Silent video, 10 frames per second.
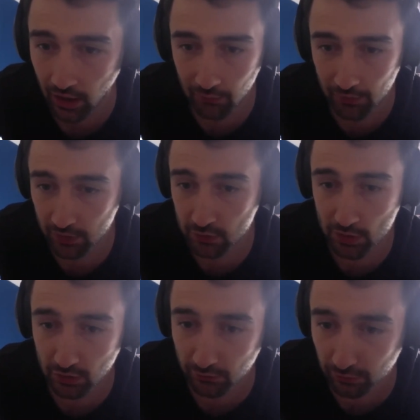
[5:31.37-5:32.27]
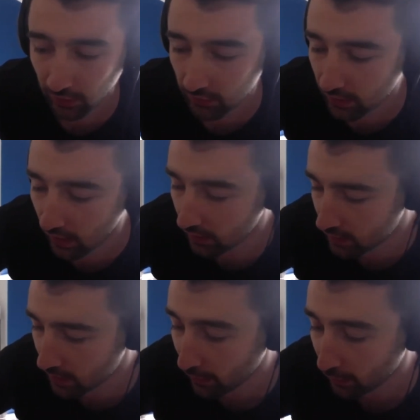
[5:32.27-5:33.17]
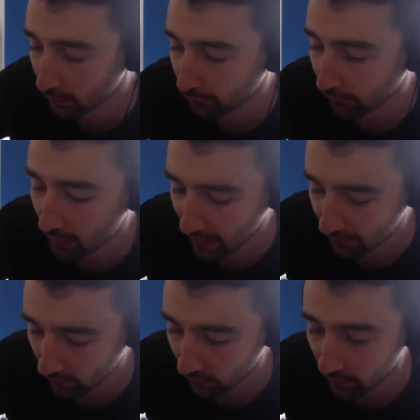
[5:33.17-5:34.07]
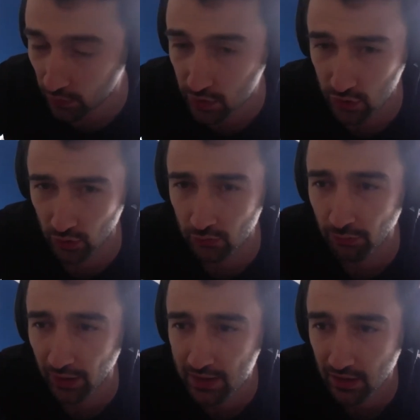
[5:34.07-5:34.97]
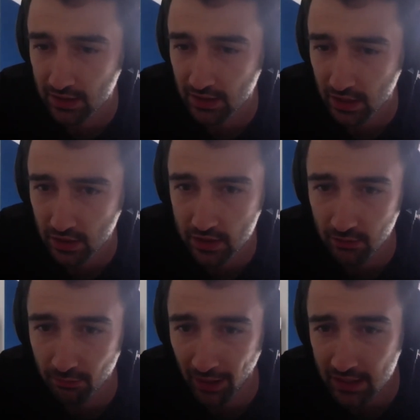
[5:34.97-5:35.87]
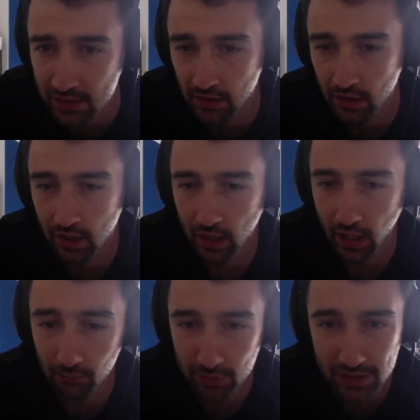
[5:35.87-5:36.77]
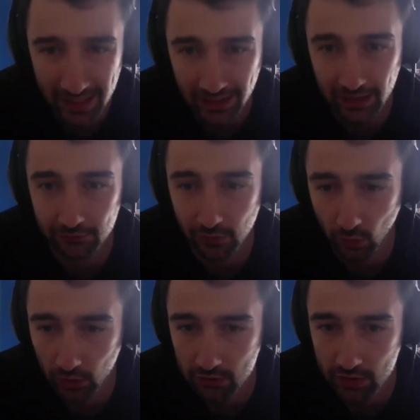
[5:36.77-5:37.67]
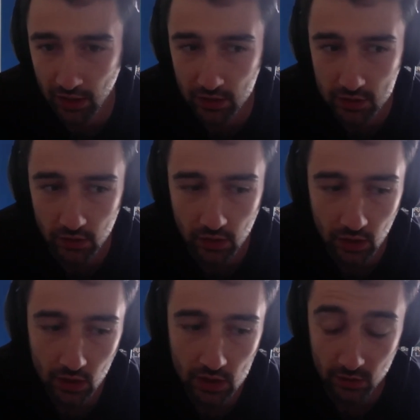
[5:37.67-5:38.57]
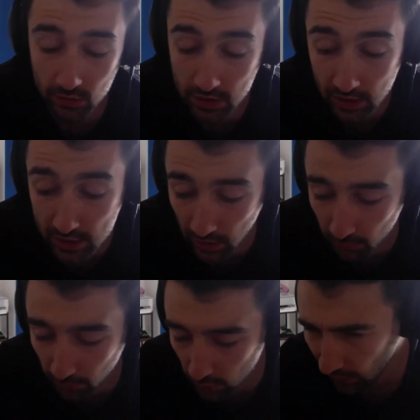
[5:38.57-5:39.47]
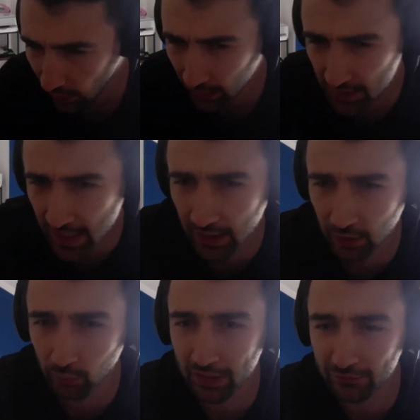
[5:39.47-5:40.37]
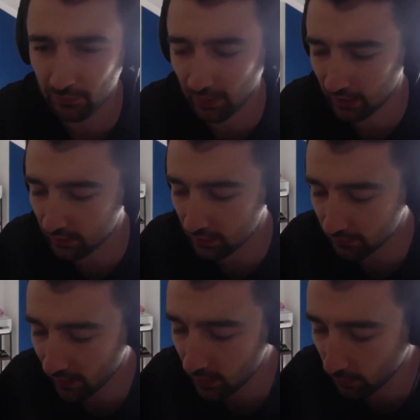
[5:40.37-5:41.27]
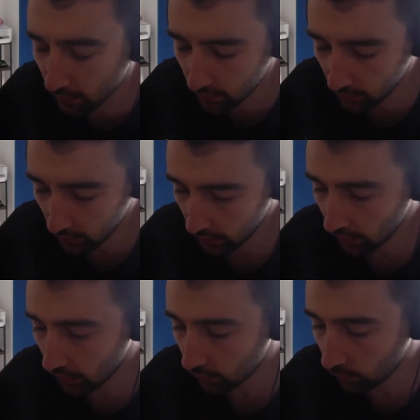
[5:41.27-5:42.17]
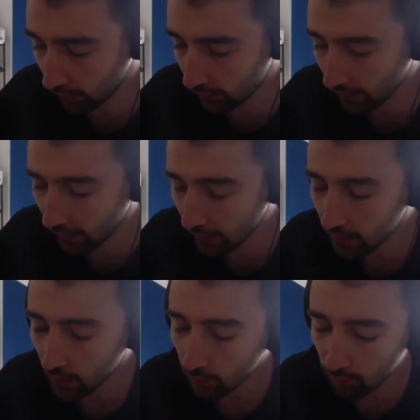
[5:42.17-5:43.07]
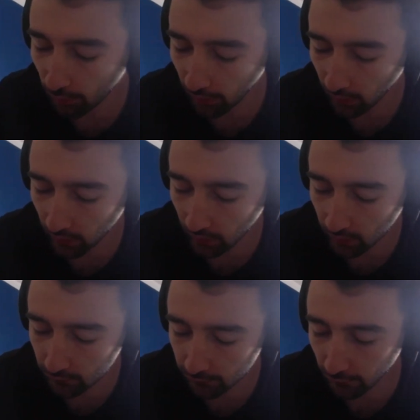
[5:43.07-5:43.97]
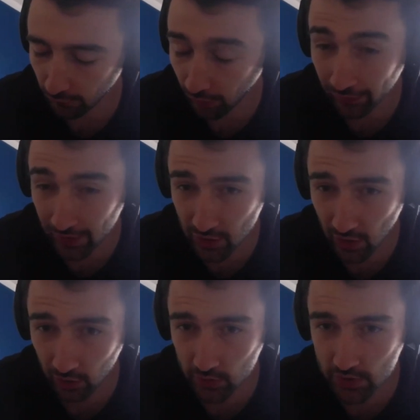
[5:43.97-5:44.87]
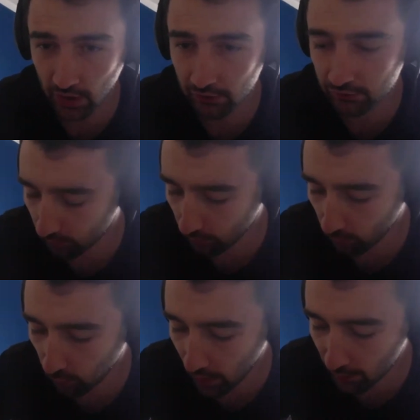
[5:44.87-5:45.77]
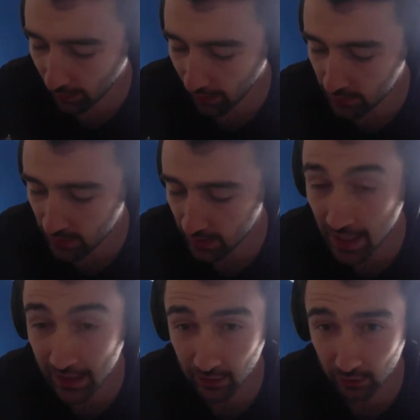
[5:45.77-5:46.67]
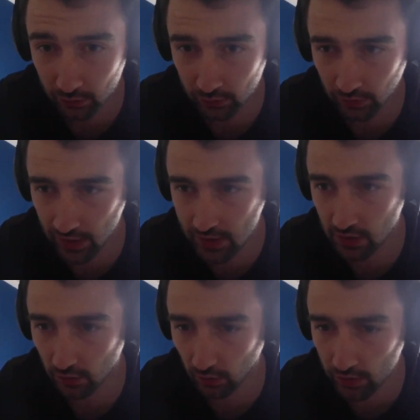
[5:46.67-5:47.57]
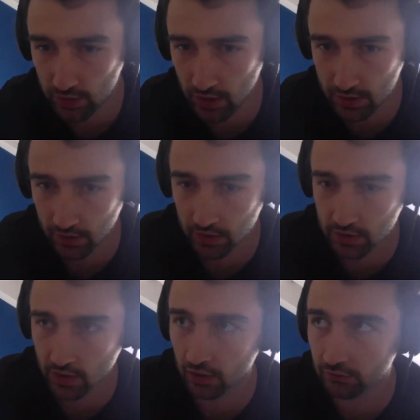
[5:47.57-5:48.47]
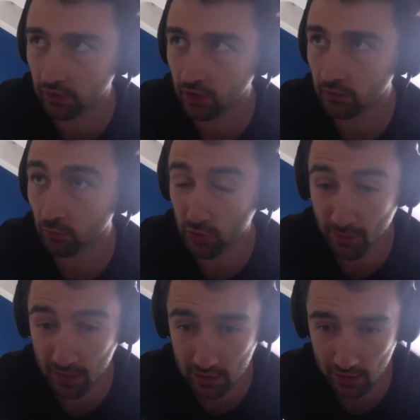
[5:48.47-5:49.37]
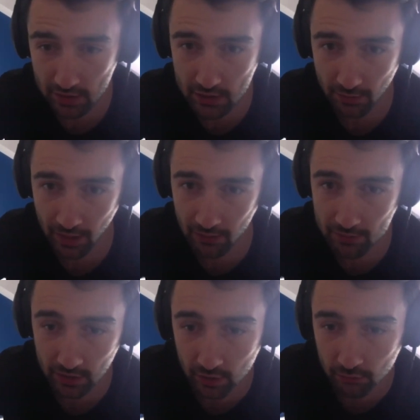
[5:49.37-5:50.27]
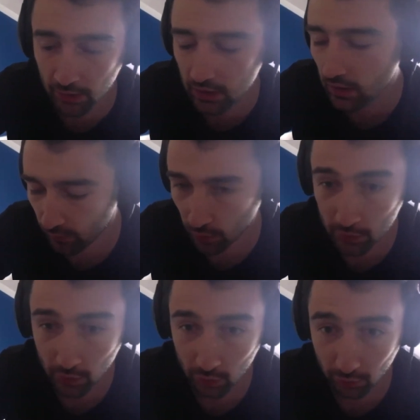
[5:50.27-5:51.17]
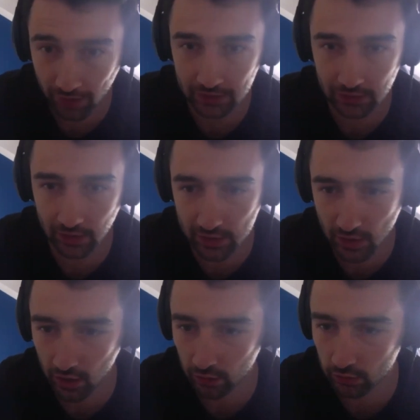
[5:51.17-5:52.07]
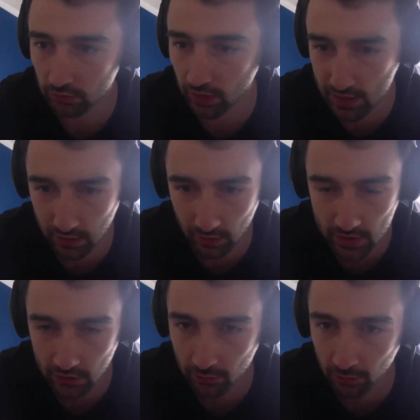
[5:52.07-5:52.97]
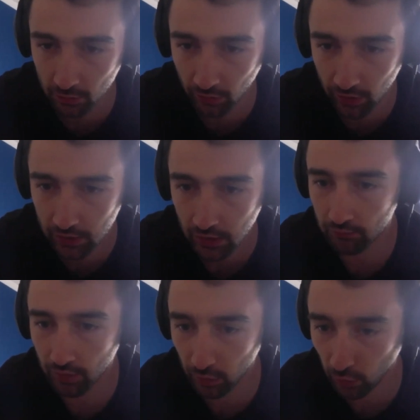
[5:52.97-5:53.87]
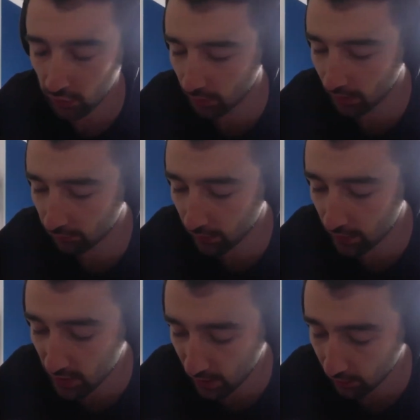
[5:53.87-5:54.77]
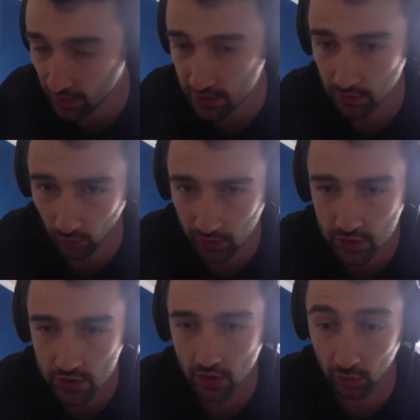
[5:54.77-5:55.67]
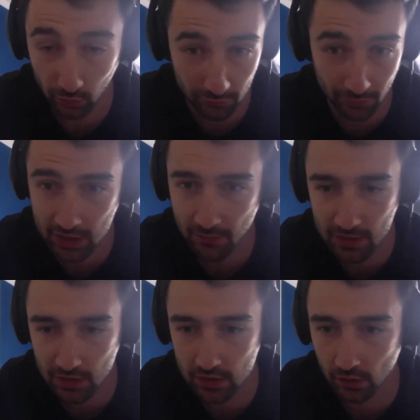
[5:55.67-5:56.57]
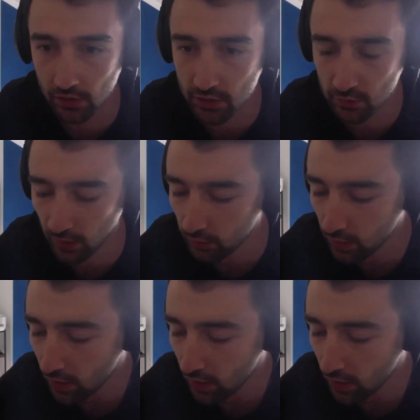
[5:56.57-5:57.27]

They'll switch off throughout the day. Typically, we find having like those short bite-sized sessions are the best, particularly for knowledge retention. So as an example, kind of taking away from that, the developer one there, but for our internal staff, where perhaps their technical SEO knowledge isn't as kind of more specialist as perhaps it could be. We've got great internal SEOs here at Blue Array, and a lot of them have really generalist knowledge. A lot of them have specialist knowledge as well.